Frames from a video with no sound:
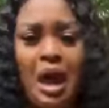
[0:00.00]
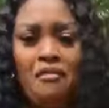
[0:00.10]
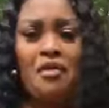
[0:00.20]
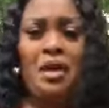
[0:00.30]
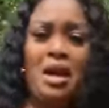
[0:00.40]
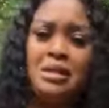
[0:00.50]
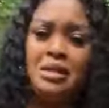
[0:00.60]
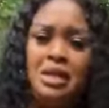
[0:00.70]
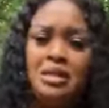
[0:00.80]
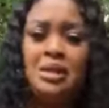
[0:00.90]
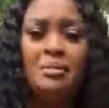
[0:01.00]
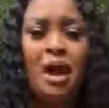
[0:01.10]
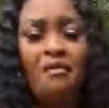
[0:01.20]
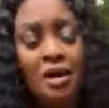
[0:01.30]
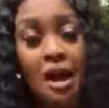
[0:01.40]
Africa is this,
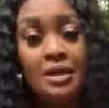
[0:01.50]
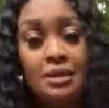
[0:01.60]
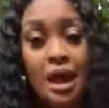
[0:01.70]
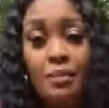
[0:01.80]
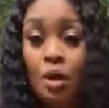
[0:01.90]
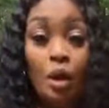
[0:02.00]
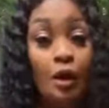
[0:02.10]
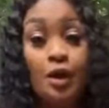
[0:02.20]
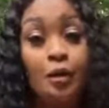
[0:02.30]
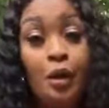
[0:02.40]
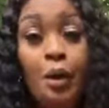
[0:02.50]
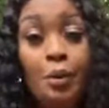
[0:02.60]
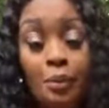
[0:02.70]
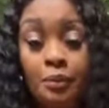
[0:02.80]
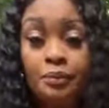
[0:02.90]
Africa is that, because they don't know.